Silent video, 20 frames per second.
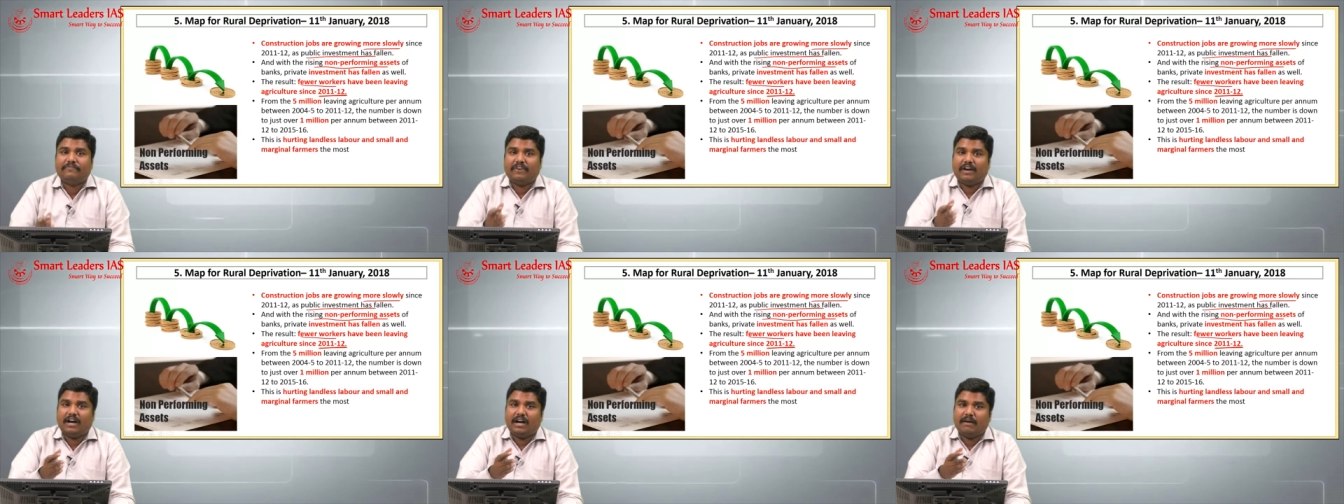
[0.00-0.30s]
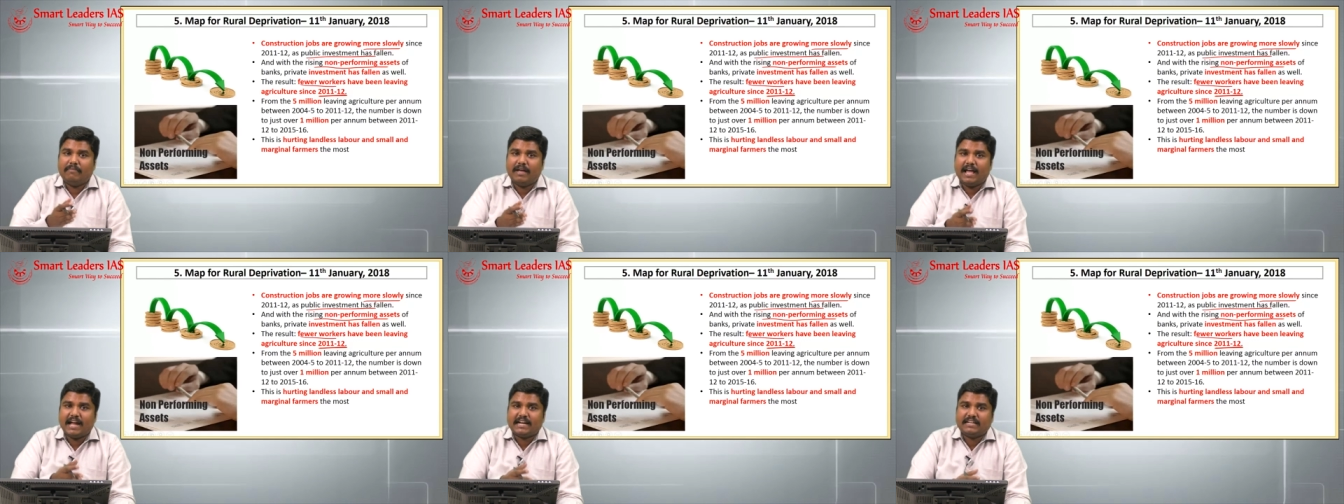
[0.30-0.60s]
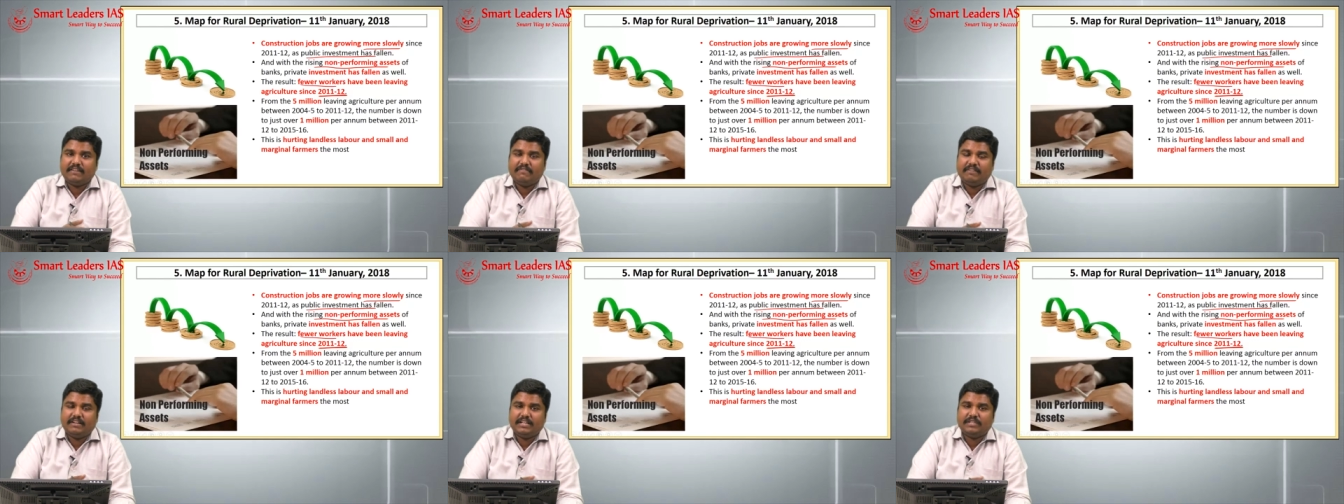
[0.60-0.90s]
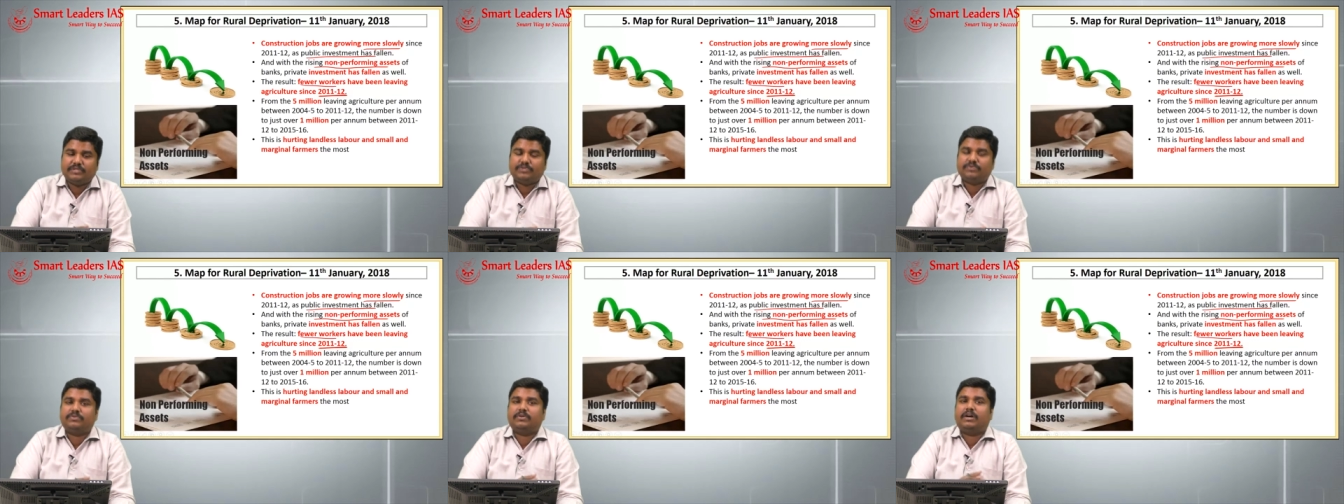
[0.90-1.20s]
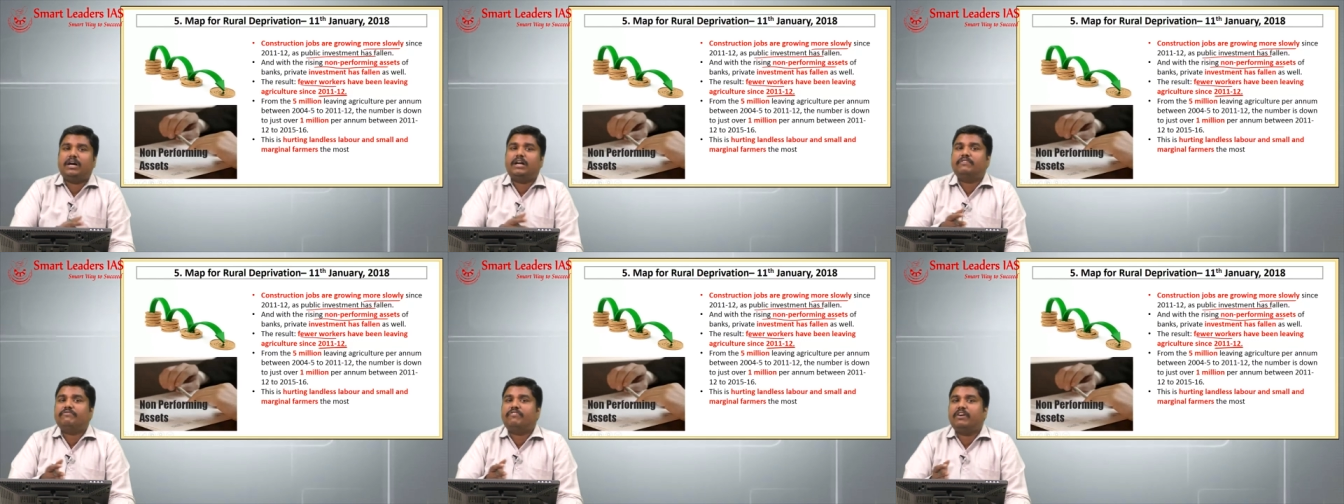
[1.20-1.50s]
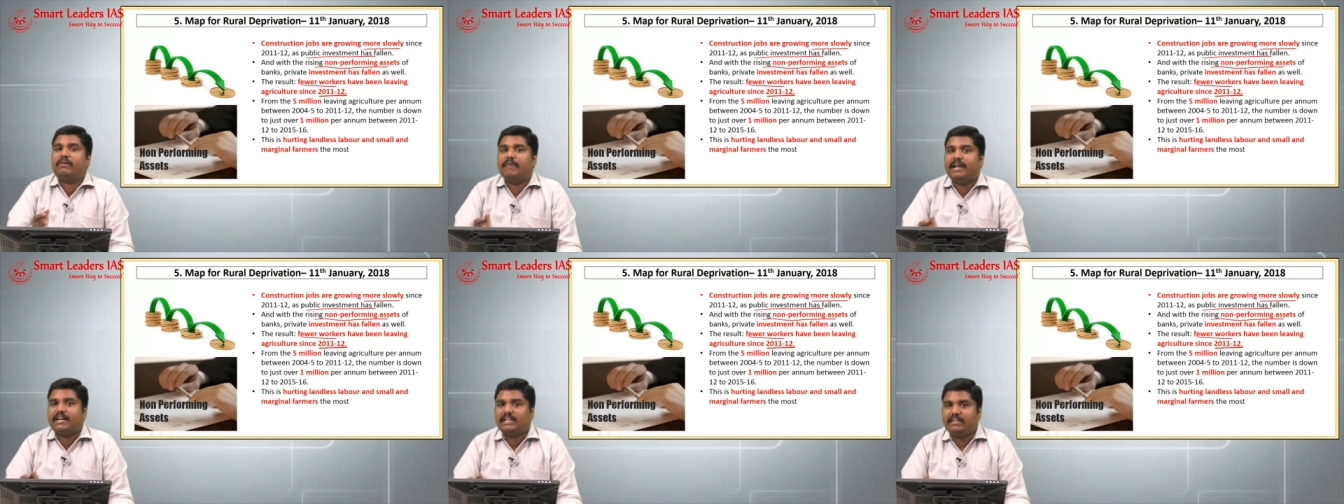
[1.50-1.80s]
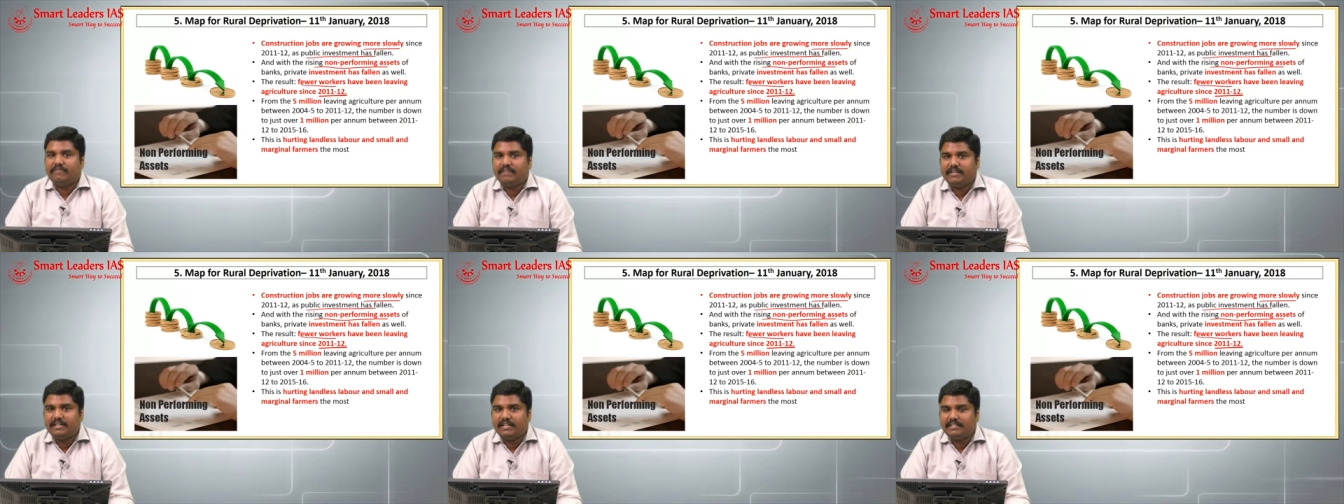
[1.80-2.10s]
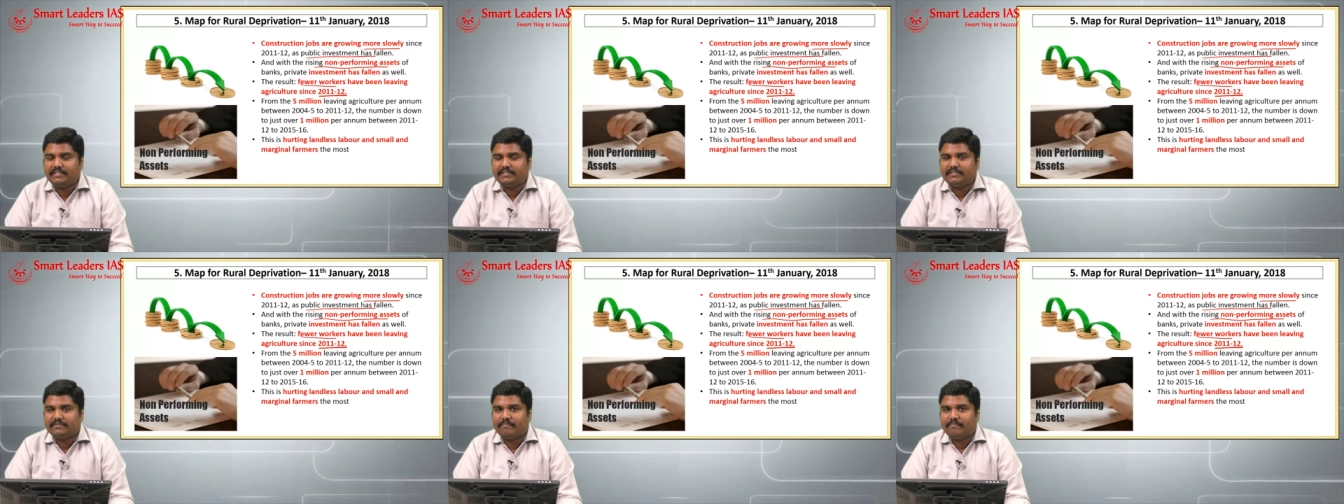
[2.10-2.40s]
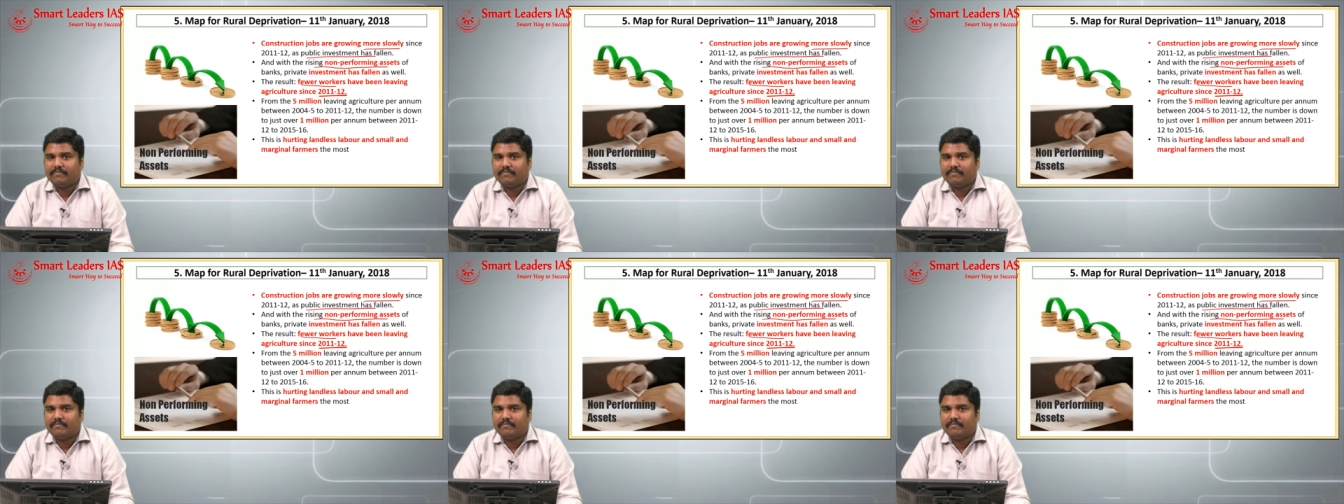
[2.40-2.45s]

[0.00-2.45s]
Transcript: farm activities to non-farm activities.